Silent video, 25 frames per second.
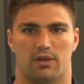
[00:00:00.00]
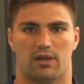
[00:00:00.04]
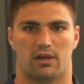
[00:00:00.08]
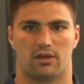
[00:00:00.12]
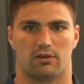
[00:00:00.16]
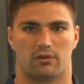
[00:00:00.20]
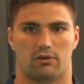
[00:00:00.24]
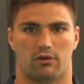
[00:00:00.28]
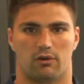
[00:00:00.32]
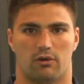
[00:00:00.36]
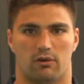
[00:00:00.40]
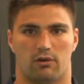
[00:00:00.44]

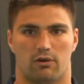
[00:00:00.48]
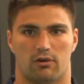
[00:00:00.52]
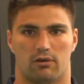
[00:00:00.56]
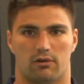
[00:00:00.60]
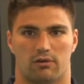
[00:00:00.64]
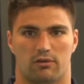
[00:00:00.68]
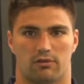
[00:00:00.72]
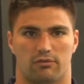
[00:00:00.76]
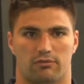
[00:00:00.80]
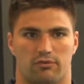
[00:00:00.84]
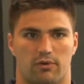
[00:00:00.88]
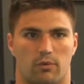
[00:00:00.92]
but not
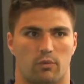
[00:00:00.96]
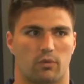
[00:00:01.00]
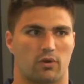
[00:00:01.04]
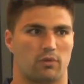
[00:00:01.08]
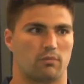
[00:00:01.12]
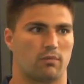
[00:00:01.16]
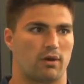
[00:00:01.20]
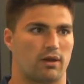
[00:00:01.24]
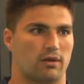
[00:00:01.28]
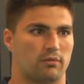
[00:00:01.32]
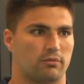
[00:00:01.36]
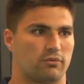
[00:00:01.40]

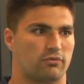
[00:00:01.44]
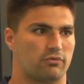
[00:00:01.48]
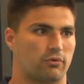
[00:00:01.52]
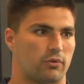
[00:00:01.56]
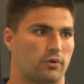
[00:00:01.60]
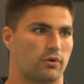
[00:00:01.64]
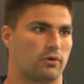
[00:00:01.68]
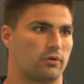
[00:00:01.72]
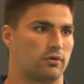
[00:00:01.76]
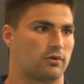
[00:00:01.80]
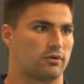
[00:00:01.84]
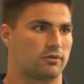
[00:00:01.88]
not
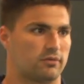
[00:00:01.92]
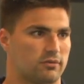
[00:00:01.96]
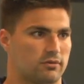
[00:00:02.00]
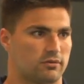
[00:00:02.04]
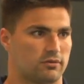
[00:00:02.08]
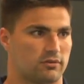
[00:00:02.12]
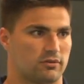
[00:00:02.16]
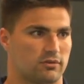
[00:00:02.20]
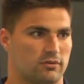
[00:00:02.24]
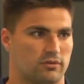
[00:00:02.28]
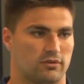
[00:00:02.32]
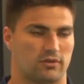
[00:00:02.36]
every hour
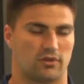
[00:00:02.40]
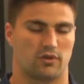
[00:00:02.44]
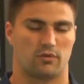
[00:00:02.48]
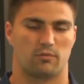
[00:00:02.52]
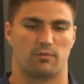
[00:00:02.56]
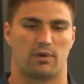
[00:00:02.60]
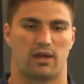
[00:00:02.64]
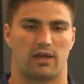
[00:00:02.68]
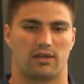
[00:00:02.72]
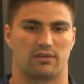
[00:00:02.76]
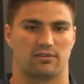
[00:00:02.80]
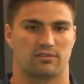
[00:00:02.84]
is put
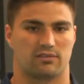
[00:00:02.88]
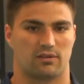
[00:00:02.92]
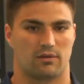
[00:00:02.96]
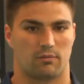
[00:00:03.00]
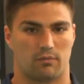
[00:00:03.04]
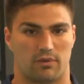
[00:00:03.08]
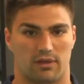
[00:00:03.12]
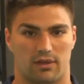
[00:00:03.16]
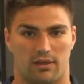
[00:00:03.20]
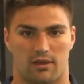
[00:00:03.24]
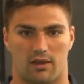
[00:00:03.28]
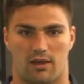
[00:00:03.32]
into
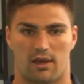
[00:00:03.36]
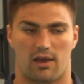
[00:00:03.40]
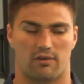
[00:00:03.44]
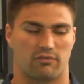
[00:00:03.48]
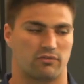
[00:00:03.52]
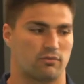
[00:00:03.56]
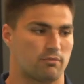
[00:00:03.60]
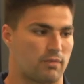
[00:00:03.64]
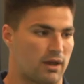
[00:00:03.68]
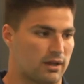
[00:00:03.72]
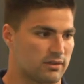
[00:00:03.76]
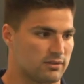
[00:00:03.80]
physical
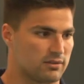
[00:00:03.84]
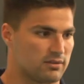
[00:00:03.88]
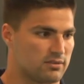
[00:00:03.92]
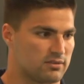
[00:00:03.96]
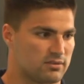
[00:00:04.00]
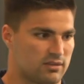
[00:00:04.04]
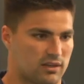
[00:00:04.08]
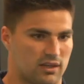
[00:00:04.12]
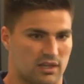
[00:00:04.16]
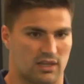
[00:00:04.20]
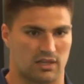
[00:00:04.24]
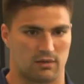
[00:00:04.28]
training.
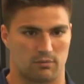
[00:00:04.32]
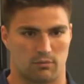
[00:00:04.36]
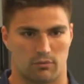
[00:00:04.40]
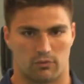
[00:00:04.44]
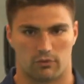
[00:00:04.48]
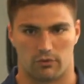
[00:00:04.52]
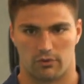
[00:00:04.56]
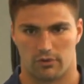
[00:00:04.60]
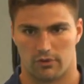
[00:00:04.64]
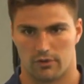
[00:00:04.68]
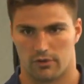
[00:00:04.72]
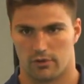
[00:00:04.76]
You know, for
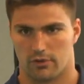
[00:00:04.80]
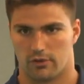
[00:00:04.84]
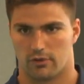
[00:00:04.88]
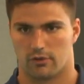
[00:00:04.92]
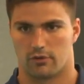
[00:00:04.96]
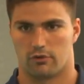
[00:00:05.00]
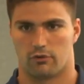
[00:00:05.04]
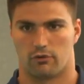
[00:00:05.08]
us now, it's